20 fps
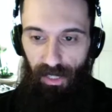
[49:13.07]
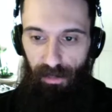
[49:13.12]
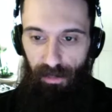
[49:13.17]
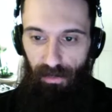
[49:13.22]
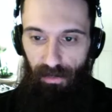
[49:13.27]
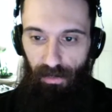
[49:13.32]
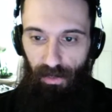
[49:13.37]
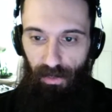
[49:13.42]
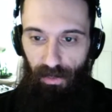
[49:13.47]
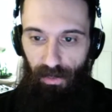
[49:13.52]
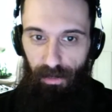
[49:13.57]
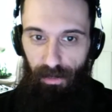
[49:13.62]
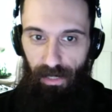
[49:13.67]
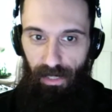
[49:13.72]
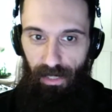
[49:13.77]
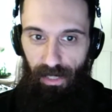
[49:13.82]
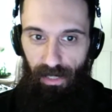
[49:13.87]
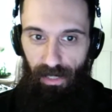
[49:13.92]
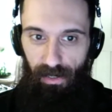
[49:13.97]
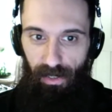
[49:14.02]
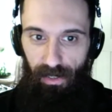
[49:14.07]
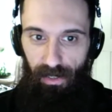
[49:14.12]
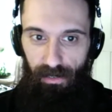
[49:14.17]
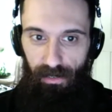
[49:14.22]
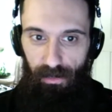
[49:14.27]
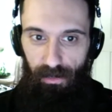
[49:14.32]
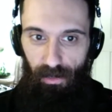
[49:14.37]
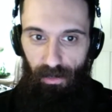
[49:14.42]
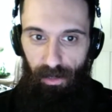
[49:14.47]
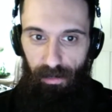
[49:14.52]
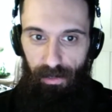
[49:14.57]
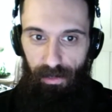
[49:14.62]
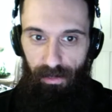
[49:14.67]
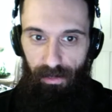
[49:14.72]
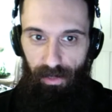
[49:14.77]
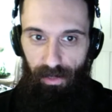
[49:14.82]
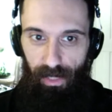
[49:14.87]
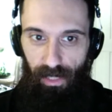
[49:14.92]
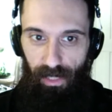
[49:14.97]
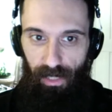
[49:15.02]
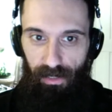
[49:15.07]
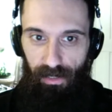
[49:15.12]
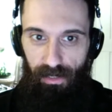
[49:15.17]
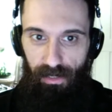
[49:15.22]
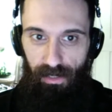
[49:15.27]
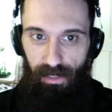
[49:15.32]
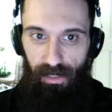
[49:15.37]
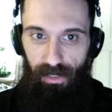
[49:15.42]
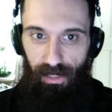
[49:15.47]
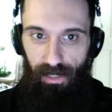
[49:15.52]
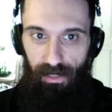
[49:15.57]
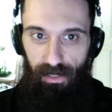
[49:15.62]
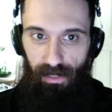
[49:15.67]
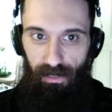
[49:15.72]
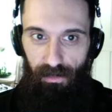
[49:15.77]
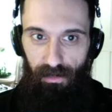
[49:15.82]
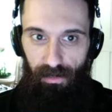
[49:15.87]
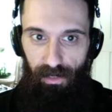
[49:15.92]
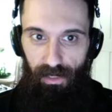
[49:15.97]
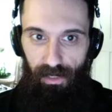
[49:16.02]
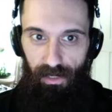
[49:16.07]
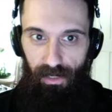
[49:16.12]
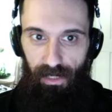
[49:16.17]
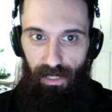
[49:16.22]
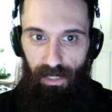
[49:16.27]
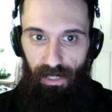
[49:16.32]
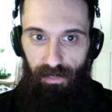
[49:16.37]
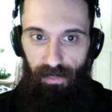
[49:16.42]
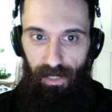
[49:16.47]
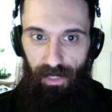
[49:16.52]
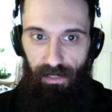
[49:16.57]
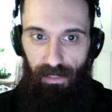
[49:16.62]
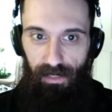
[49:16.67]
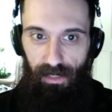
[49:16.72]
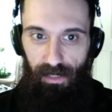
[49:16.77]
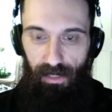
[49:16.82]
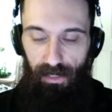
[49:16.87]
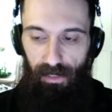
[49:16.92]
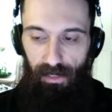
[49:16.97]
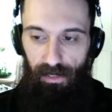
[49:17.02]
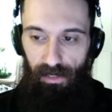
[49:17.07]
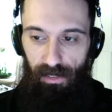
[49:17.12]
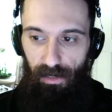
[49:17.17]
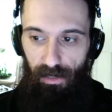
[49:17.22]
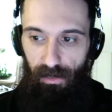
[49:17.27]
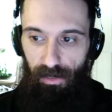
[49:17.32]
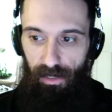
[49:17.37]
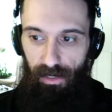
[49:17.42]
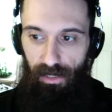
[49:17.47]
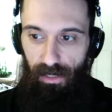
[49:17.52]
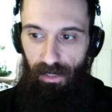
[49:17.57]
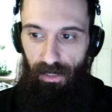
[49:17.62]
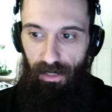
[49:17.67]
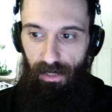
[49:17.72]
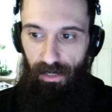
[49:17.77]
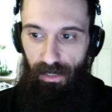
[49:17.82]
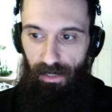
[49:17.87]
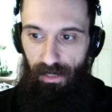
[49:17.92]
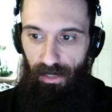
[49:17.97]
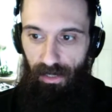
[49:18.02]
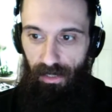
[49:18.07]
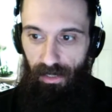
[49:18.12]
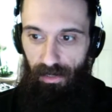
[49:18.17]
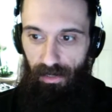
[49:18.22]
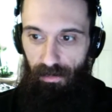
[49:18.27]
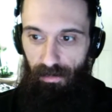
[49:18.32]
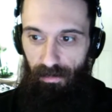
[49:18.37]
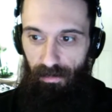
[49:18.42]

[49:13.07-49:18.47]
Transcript: before about how I grew up in Rhode Island and I don't really have an accent either. So, I